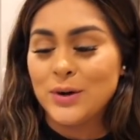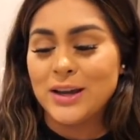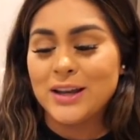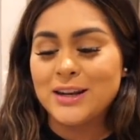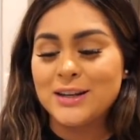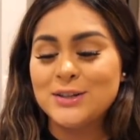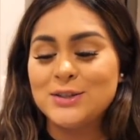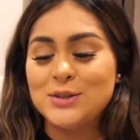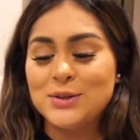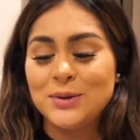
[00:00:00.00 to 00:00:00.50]
We're
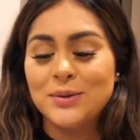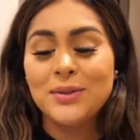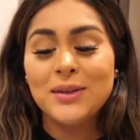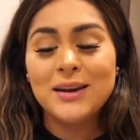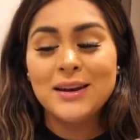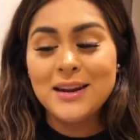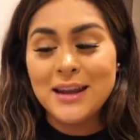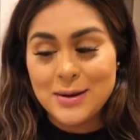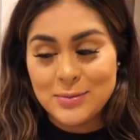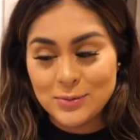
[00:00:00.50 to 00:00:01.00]
gonna do
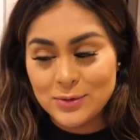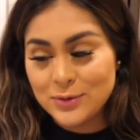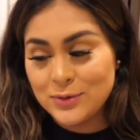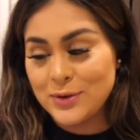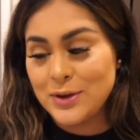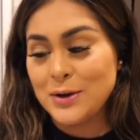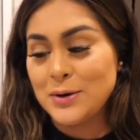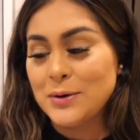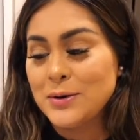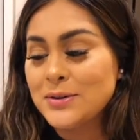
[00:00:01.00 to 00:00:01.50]
the name
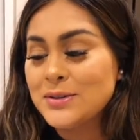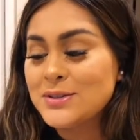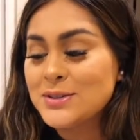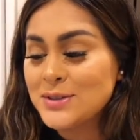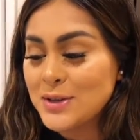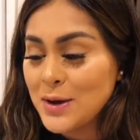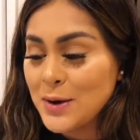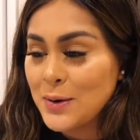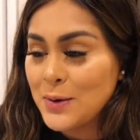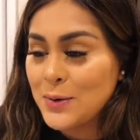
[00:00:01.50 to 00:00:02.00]
reveal.
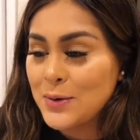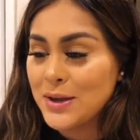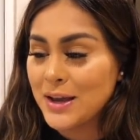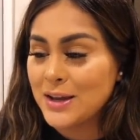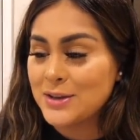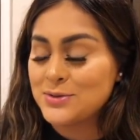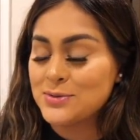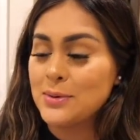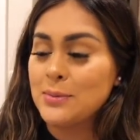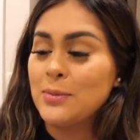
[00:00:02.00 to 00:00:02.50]
So you
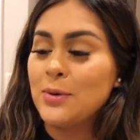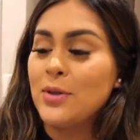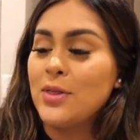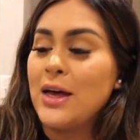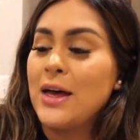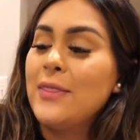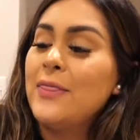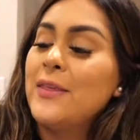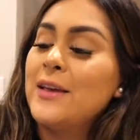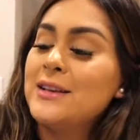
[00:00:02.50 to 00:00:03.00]
guys remember
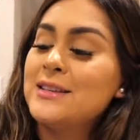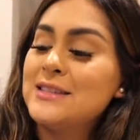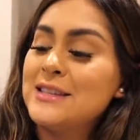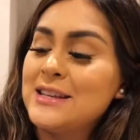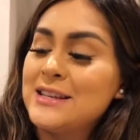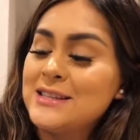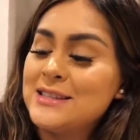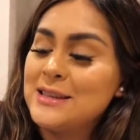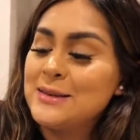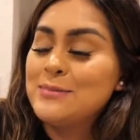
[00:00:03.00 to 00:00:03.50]
that this
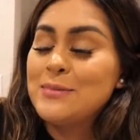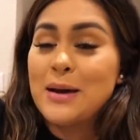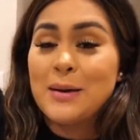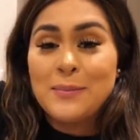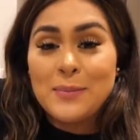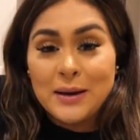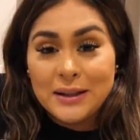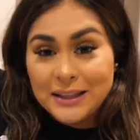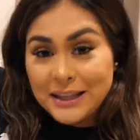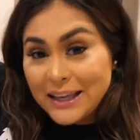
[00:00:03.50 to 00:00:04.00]
is my
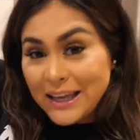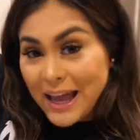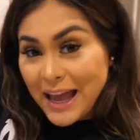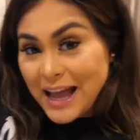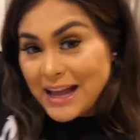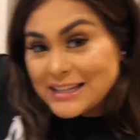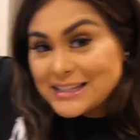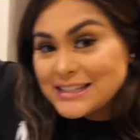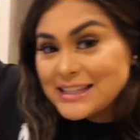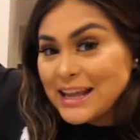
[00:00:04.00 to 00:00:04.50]
belly
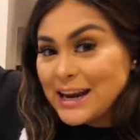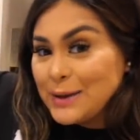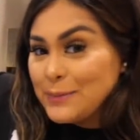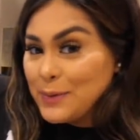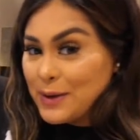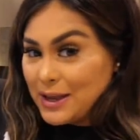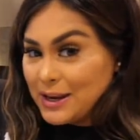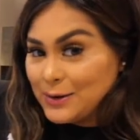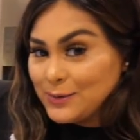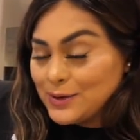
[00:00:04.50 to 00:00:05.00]
cast that I
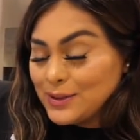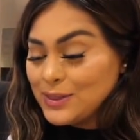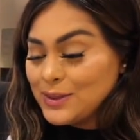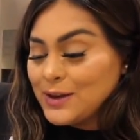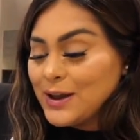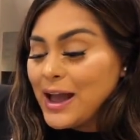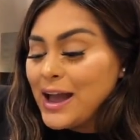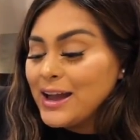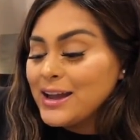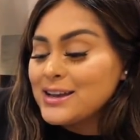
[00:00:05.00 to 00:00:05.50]
painted with
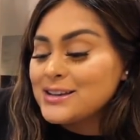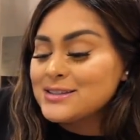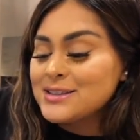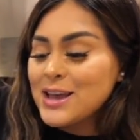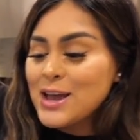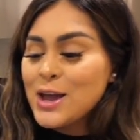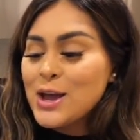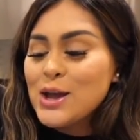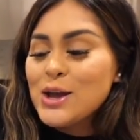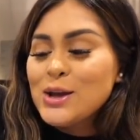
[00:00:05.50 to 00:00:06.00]
you guys.
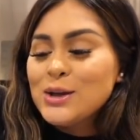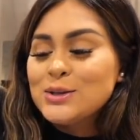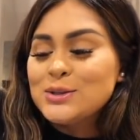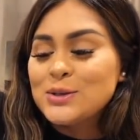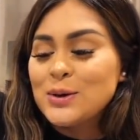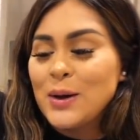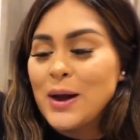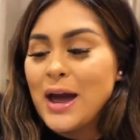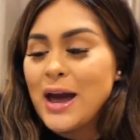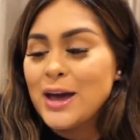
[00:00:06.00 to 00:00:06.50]

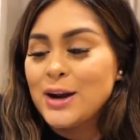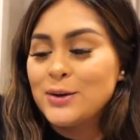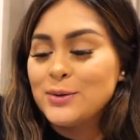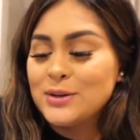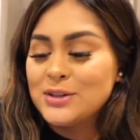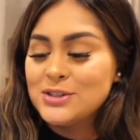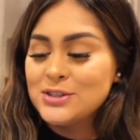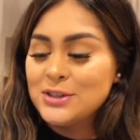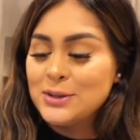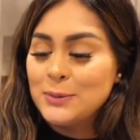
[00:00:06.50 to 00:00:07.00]
So I had
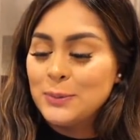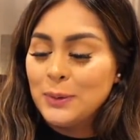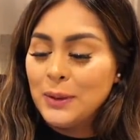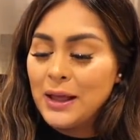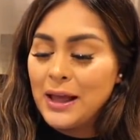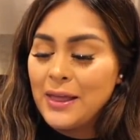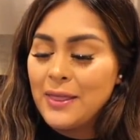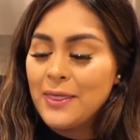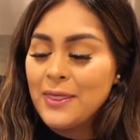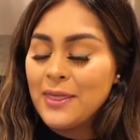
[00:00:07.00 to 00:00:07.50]
originally
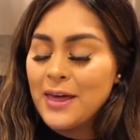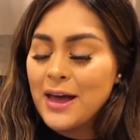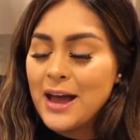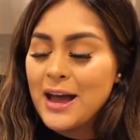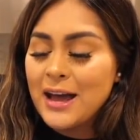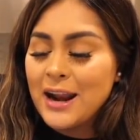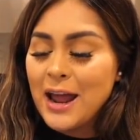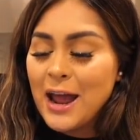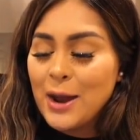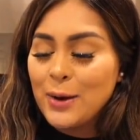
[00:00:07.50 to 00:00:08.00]
planned
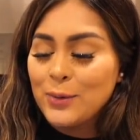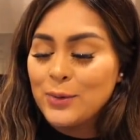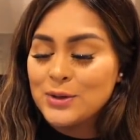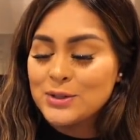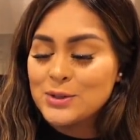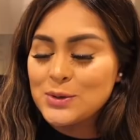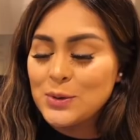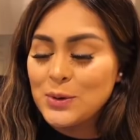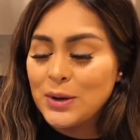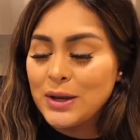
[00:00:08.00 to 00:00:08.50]
that I
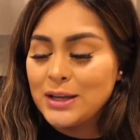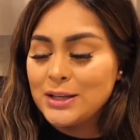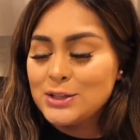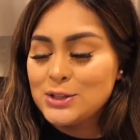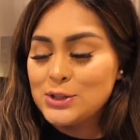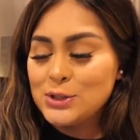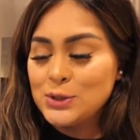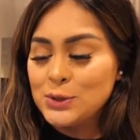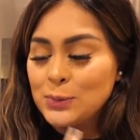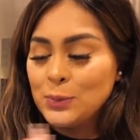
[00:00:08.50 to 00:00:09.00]
was going
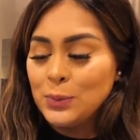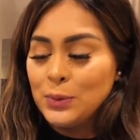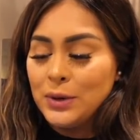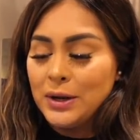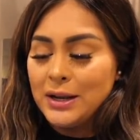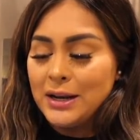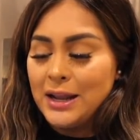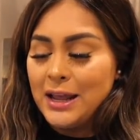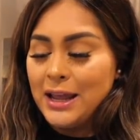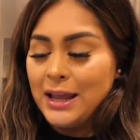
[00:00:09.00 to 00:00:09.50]
to
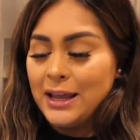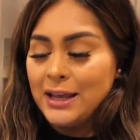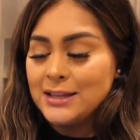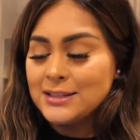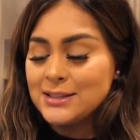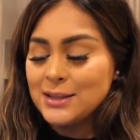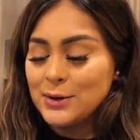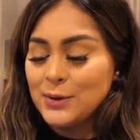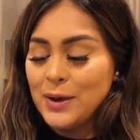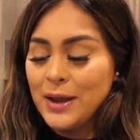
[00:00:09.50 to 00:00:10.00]
print
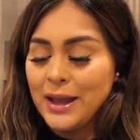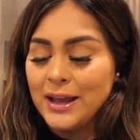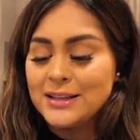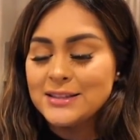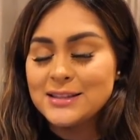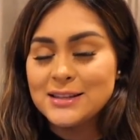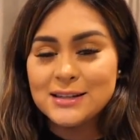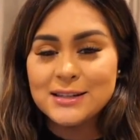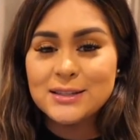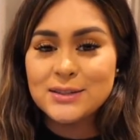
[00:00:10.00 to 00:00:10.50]
his little
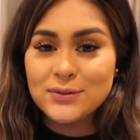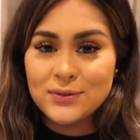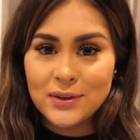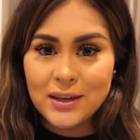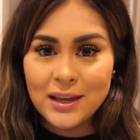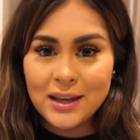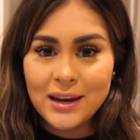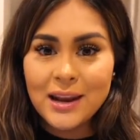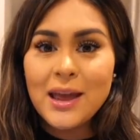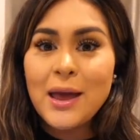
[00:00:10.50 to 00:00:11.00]
hands and his
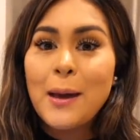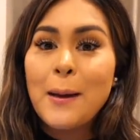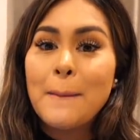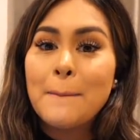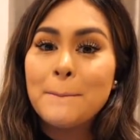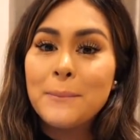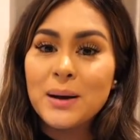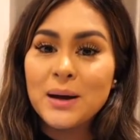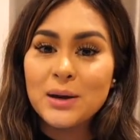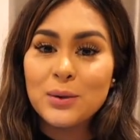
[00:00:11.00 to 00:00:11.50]
feet,
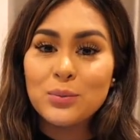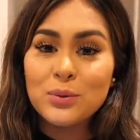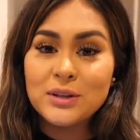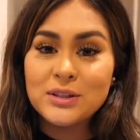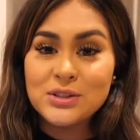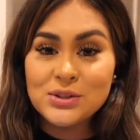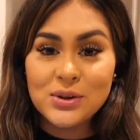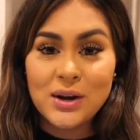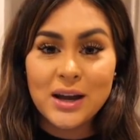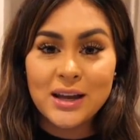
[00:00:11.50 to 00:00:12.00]
but
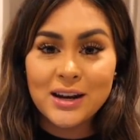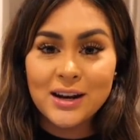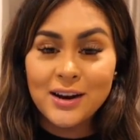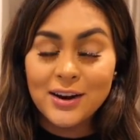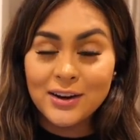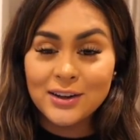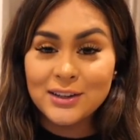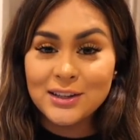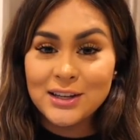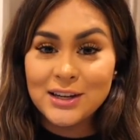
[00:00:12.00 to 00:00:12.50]
we tried it
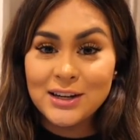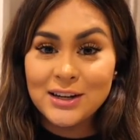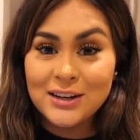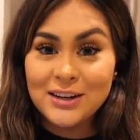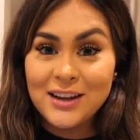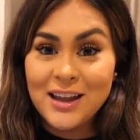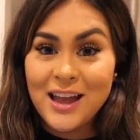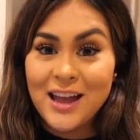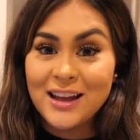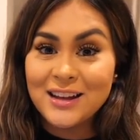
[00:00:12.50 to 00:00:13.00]

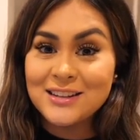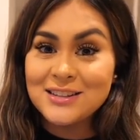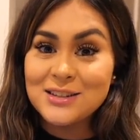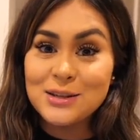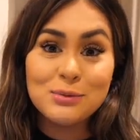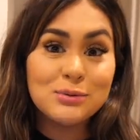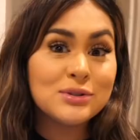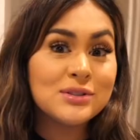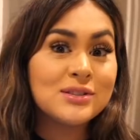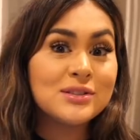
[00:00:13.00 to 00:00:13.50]
earlier and
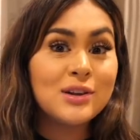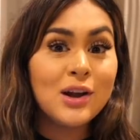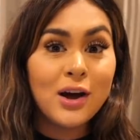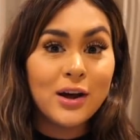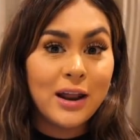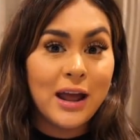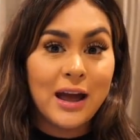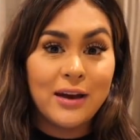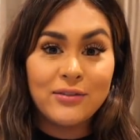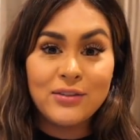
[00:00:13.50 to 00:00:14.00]
he was
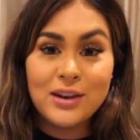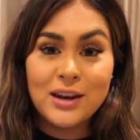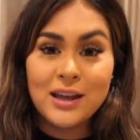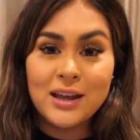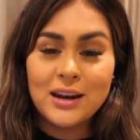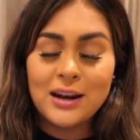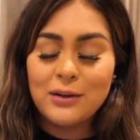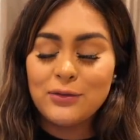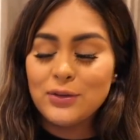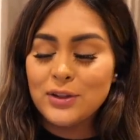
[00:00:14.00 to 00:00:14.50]
not having
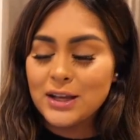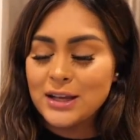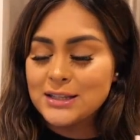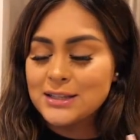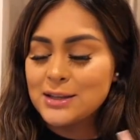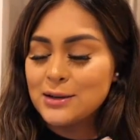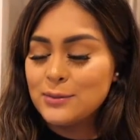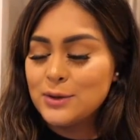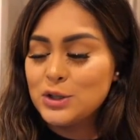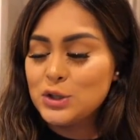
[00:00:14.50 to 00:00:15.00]
it and I feel like
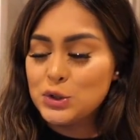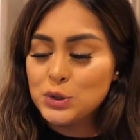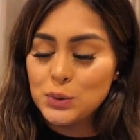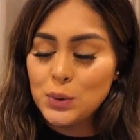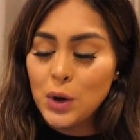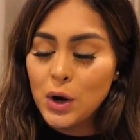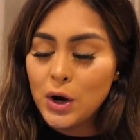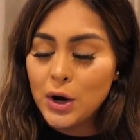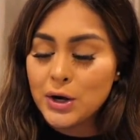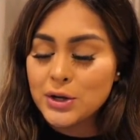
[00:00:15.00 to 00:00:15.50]
it's gonna be
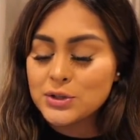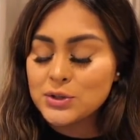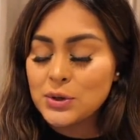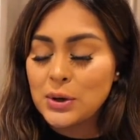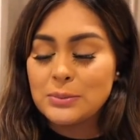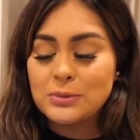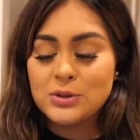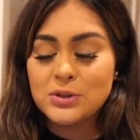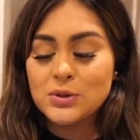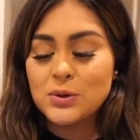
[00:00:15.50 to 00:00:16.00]
too hard.
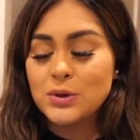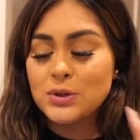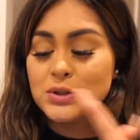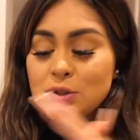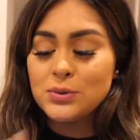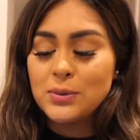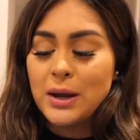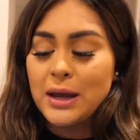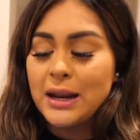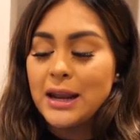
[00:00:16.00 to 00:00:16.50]
So I'm just going
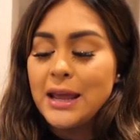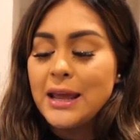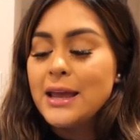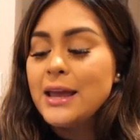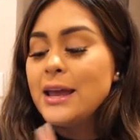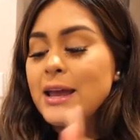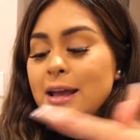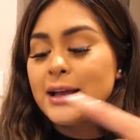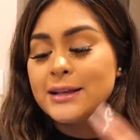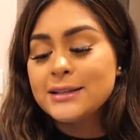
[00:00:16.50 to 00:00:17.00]
to write
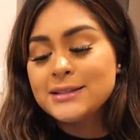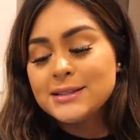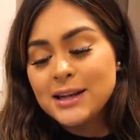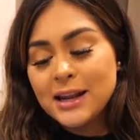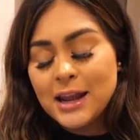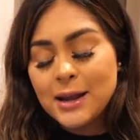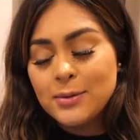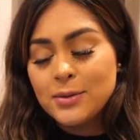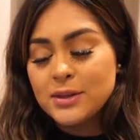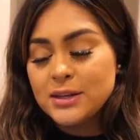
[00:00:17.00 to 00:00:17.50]
his
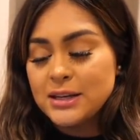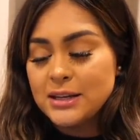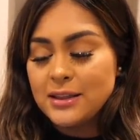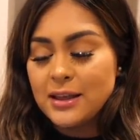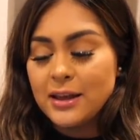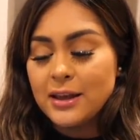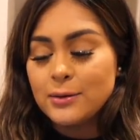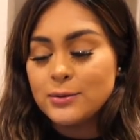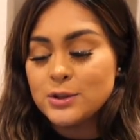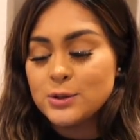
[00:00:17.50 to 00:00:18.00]
name, the day
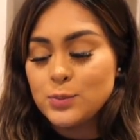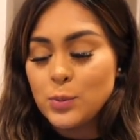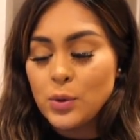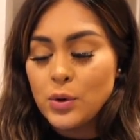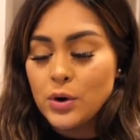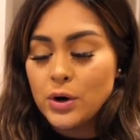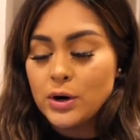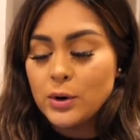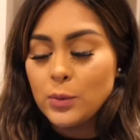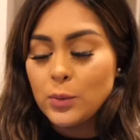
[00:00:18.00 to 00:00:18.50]
that he was
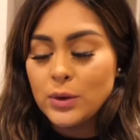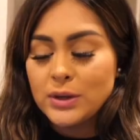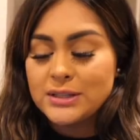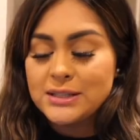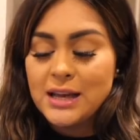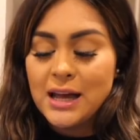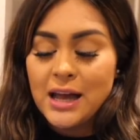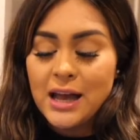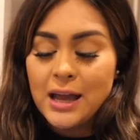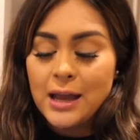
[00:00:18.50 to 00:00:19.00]
born,
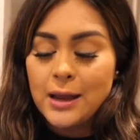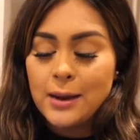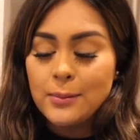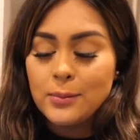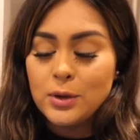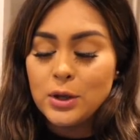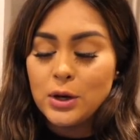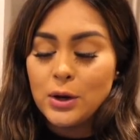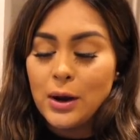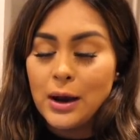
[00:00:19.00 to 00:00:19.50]
what
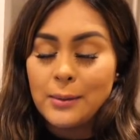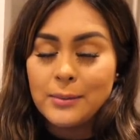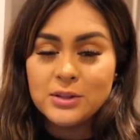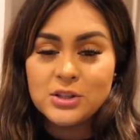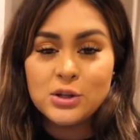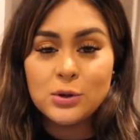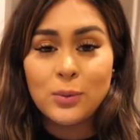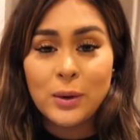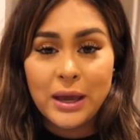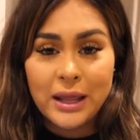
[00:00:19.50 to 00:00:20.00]
time, you know, how
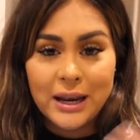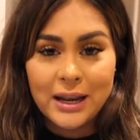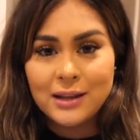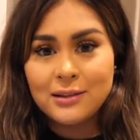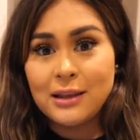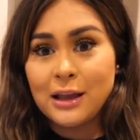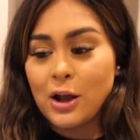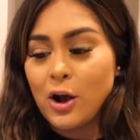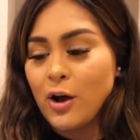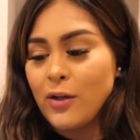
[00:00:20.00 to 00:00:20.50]
much he it,
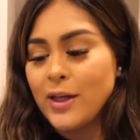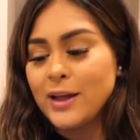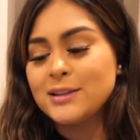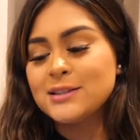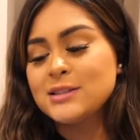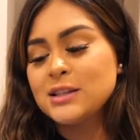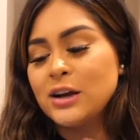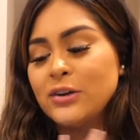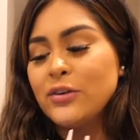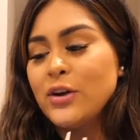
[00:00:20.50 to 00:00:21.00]
and like all
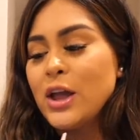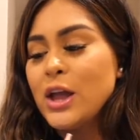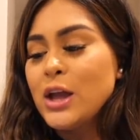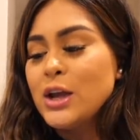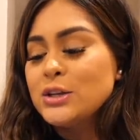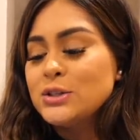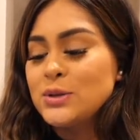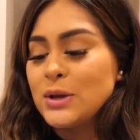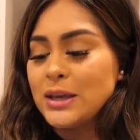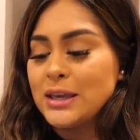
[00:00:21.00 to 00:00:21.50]
that stuff.
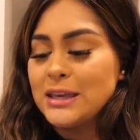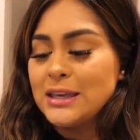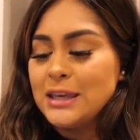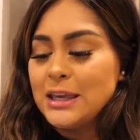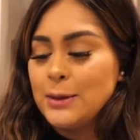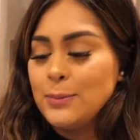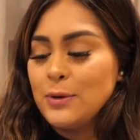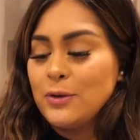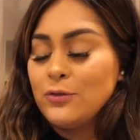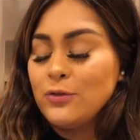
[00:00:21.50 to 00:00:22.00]
So I can
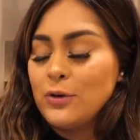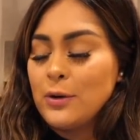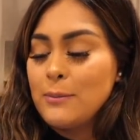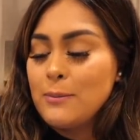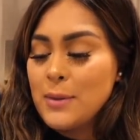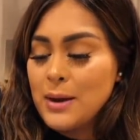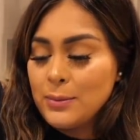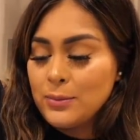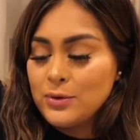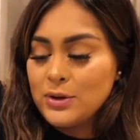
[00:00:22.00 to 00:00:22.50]
keep it for
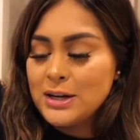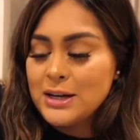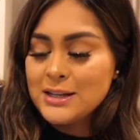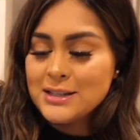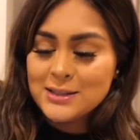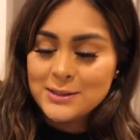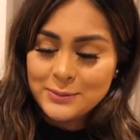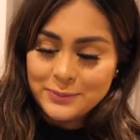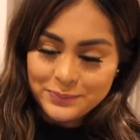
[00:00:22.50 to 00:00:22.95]
memories.